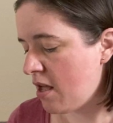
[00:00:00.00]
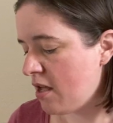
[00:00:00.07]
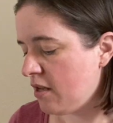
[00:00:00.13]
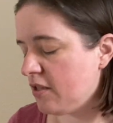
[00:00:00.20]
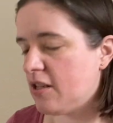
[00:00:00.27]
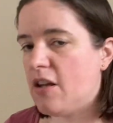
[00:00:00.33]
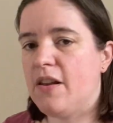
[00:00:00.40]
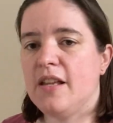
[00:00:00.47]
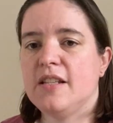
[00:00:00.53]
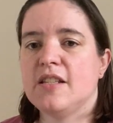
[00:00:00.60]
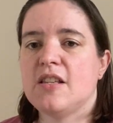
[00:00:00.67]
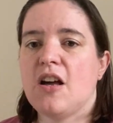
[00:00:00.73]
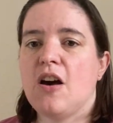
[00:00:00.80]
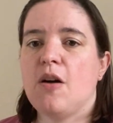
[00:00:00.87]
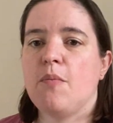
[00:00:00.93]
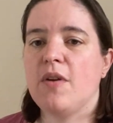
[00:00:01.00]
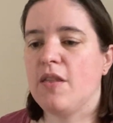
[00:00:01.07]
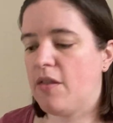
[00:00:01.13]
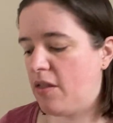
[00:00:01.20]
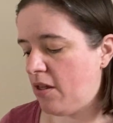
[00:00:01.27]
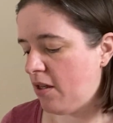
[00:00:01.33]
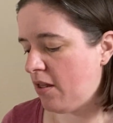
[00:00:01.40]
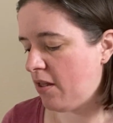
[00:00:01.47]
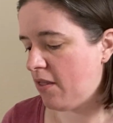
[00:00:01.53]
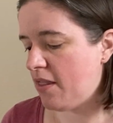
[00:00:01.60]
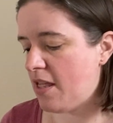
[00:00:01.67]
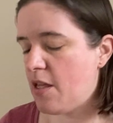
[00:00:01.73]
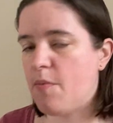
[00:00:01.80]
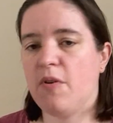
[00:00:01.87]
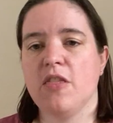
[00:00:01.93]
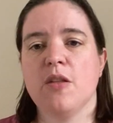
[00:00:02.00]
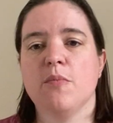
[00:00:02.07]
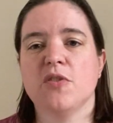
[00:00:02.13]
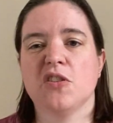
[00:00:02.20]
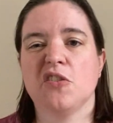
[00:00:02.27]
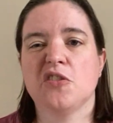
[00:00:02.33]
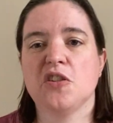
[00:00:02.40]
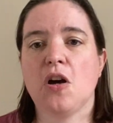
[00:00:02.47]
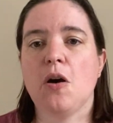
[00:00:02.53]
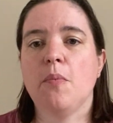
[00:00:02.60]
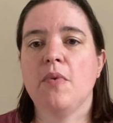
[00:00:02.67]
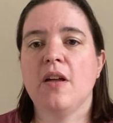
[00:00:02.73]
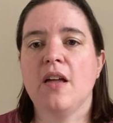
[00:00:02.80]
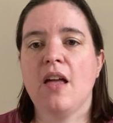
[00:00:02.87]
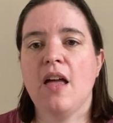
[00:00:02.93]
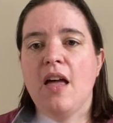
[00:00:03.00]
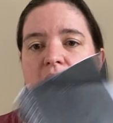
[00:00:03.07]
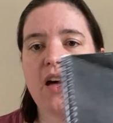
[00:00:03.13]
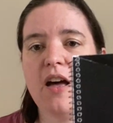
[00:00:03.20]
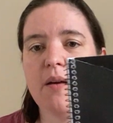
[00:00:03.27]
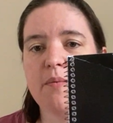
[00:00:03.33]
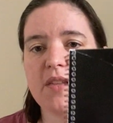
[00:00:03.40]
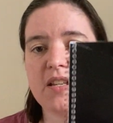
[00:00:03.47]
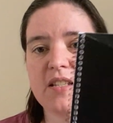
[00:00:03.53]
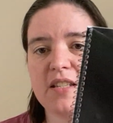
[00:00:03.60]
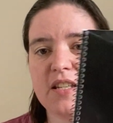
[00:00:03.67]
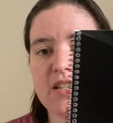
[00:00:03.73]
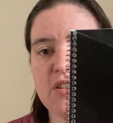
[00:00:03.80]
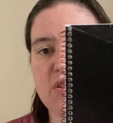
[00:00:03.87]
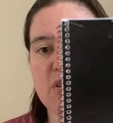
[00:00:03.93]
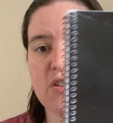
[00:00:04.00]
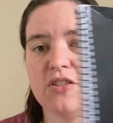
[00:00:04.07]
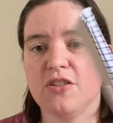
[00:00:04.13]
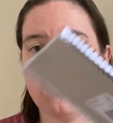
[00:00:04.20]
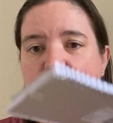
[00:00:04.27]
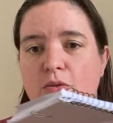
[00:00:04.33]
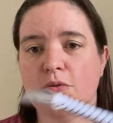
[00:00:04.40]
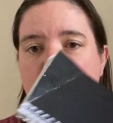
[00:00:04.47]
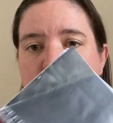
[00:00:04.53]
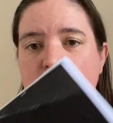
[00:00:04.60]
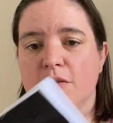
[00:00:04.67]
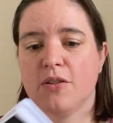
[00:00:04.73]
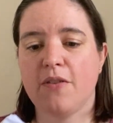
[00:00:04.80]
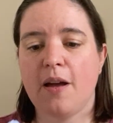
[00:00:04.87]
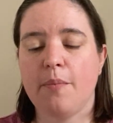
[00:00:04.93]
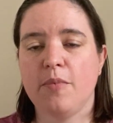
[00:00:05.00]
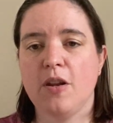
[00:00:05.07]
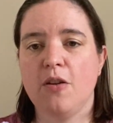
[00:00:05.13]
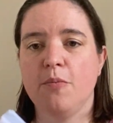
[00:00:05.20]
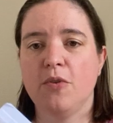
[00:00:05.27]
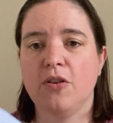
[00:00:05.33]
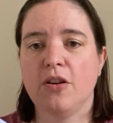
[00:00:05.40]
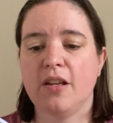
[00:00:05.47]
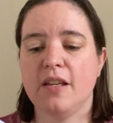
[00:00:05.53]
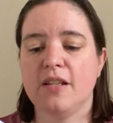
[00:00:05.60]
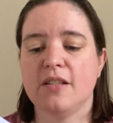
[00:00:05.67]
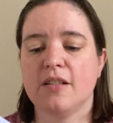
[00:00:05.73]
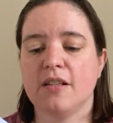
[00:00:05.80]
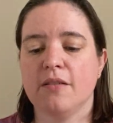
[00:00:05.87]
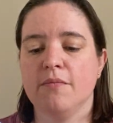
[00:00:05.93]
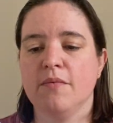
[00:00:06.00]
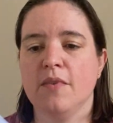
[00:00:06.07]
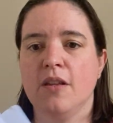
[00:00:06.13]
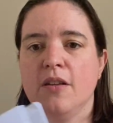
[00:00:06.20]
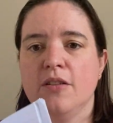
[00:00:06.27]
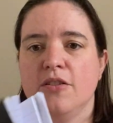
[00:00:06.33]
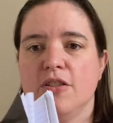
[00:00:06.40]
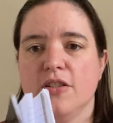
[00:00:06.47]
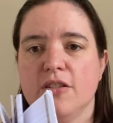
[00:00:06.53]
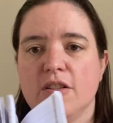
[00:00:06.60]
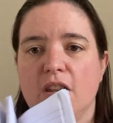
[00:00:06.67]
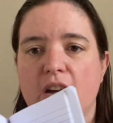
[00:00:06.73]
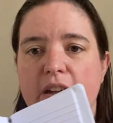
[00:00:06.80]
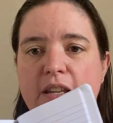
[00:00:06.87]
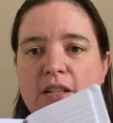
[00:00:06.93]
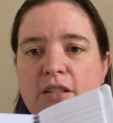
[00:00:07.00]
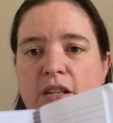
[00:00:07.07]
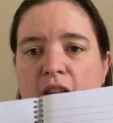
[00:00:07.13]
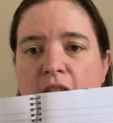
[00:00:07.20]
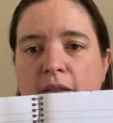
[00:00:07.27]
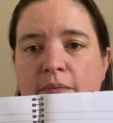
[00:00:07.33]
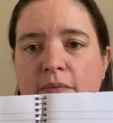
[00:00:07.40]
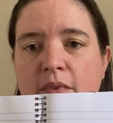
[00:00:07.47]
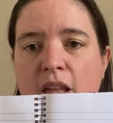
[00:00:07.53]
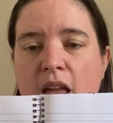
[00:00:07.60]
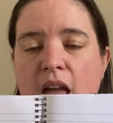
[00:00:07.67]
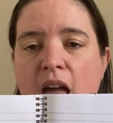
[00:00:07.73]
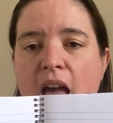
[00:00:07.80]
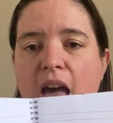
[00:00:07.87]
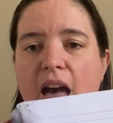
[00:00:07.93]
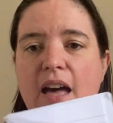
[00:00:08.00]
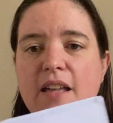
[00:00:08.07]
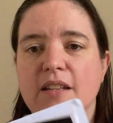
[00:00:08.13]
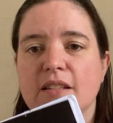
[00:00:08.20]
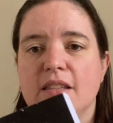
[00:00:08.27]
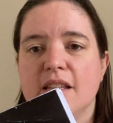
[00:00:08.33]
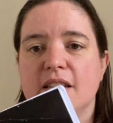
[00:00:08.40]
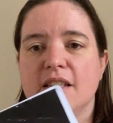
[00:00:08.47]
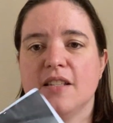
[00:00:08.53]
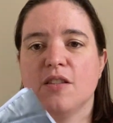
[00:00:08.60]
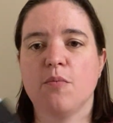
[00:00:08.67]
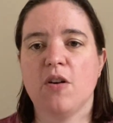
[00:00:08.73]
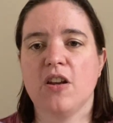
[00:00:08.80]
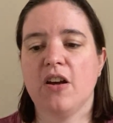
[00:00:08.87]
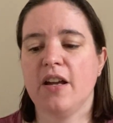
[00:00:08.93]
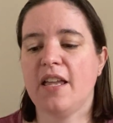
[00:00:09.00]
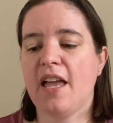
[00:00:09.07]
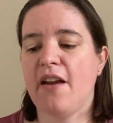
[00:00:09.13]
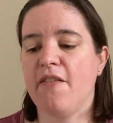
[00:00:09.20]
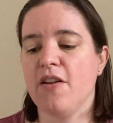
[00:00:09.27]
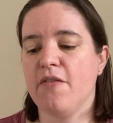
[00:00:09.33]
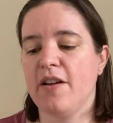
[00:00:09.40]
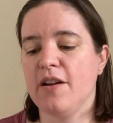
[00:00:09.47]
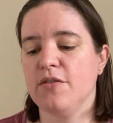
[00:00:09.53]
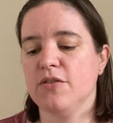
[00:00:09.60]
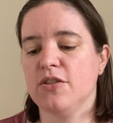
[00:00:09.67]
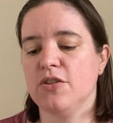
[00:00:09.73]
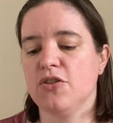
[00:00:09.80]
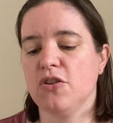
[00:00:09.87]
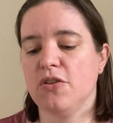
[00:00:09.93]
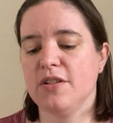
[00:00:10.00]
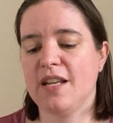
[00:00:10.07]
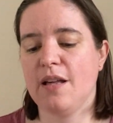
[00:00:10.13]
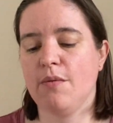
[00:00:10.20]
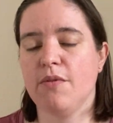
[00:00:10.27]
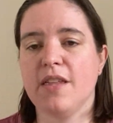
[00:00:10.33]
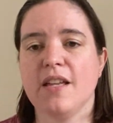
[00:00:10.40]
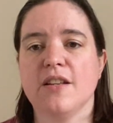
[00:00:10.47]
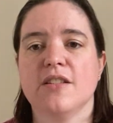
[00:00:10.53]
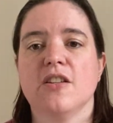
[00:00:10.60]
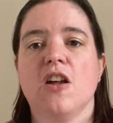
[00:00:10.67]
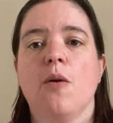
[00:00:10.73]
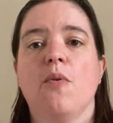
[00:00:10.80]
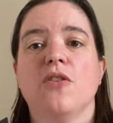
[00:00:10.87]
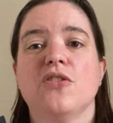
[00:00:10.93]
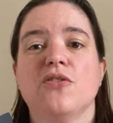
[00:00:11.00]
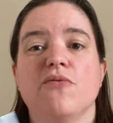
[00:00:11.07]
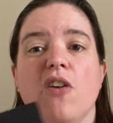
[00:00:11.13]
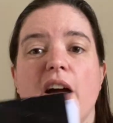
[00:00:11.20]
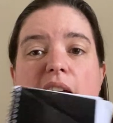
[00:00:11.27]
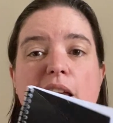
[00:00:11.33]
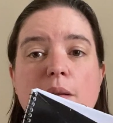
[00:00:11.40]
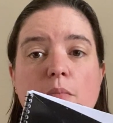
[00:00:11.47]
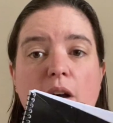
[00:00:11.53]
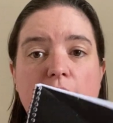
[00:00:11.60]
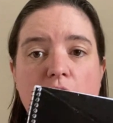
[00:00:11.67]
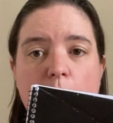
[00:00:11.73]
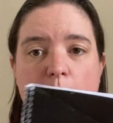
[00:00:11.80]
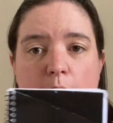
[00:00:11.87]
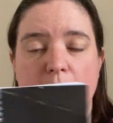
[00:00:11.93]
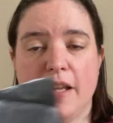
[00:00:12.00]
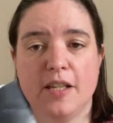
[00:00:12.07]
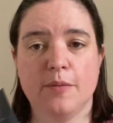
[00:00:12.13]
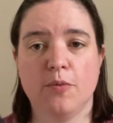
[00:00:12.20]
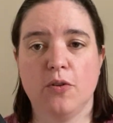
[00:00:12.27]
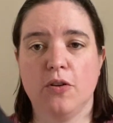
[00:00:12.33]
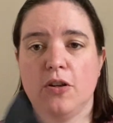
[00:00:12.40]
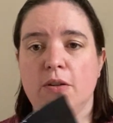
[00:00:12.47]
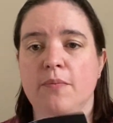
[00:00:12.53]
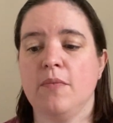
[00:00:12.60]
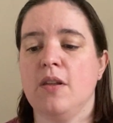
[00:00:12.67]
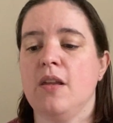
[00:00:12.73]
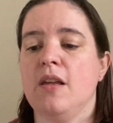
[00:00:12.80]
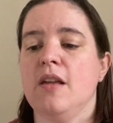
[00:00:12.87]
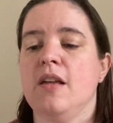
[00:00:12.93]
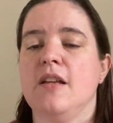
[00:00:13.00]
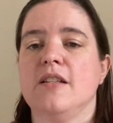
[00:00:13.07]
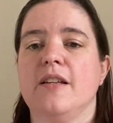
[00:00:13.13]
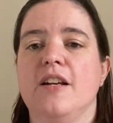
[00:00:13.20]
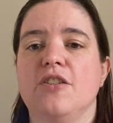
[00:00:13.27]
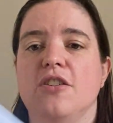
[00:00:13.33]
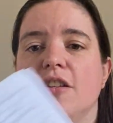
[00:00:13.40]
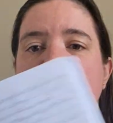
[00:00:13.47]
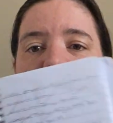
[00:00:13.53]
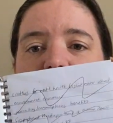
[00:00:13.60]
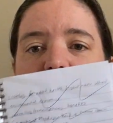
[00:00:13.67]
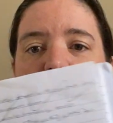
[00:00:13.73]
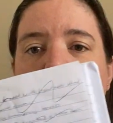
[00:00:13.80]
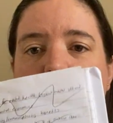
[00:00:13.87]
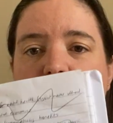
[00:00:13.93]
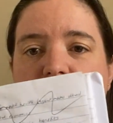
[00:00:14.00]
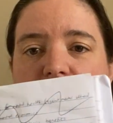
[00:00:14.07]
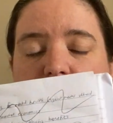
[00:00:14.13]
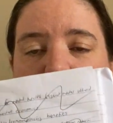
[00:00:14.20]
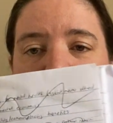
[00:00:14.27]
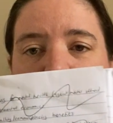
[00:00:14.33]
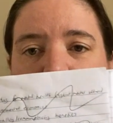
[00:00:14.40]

So let's start with the one that was on top. This is just an old scrap notebook. It's just lined, and this is the one I carry around to jot down things that I want to write in my commonplace book. So as you can tell, once I've